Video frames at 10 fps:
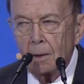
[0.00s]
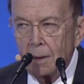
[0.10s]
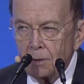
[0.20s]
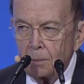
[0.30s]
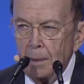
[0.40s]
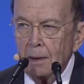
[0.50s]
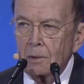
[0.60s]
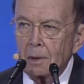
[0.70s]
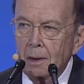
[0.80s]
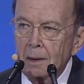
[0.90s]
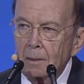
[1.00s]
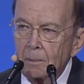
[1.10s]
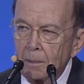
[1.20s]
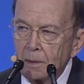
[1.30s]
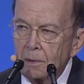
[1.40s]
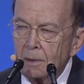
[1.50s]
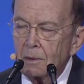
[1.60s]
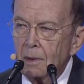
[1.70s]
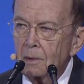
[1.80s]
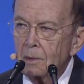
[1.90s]
Especially
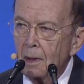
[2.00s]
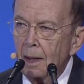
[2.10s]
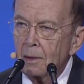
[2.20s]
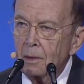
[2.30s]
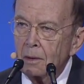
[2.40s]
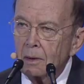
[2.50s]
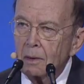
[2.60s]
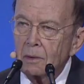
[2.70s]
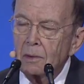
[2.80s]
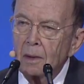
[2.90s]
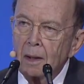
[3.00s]
businesses like yours